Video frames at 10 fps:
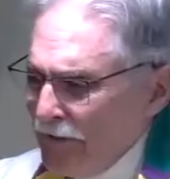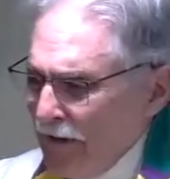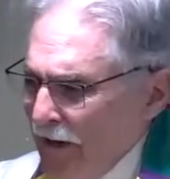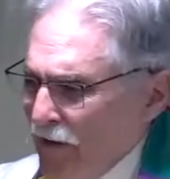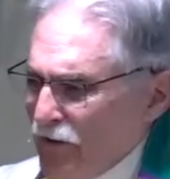in
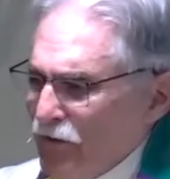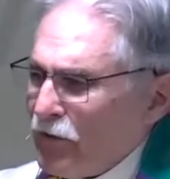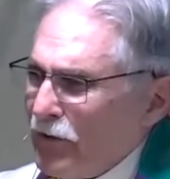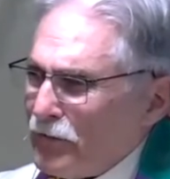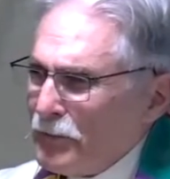a house
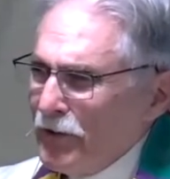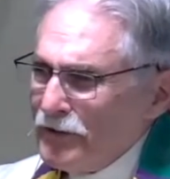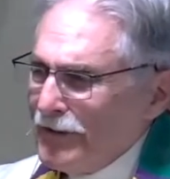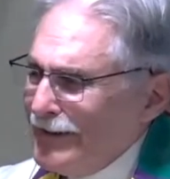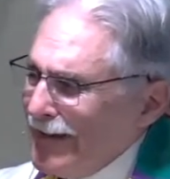that was
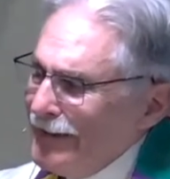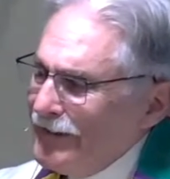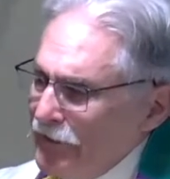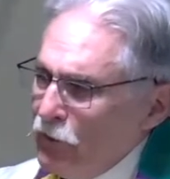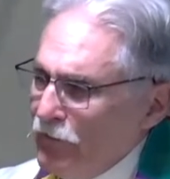built in
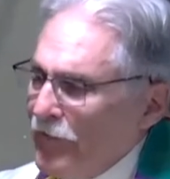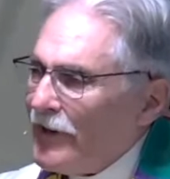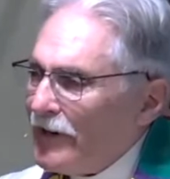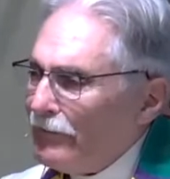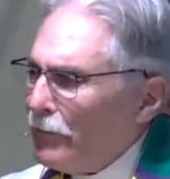
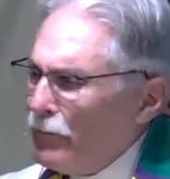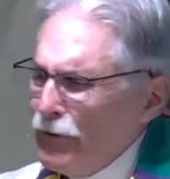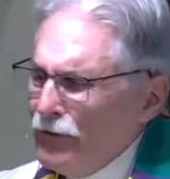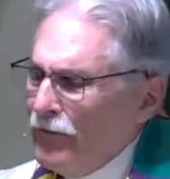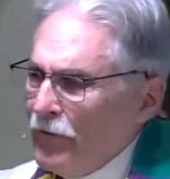1905, a
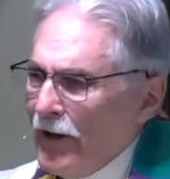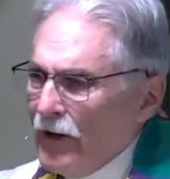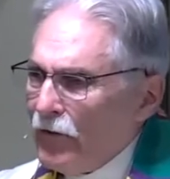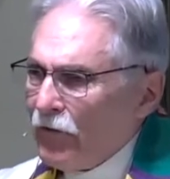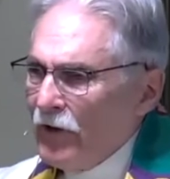beautiful
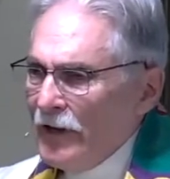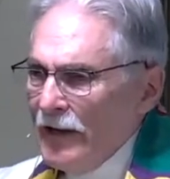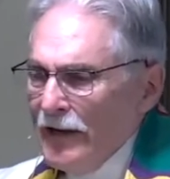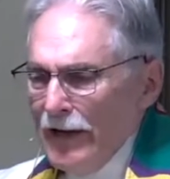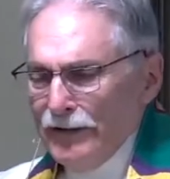house,
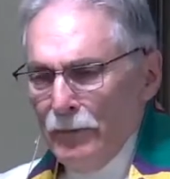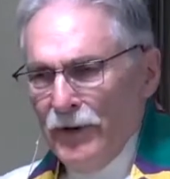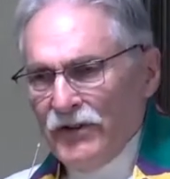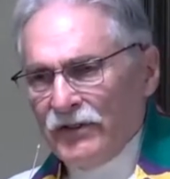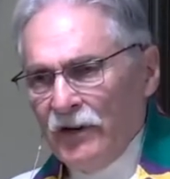and the
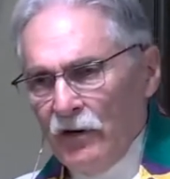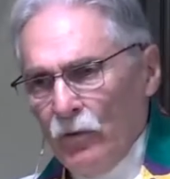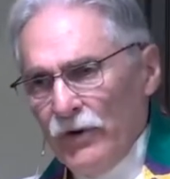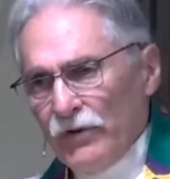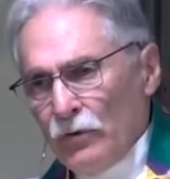big
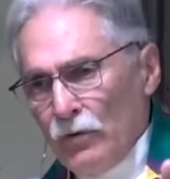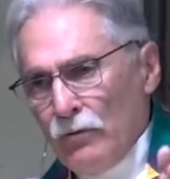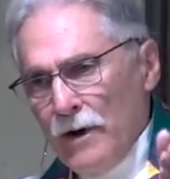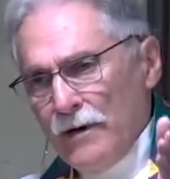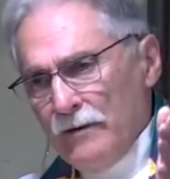stairways were right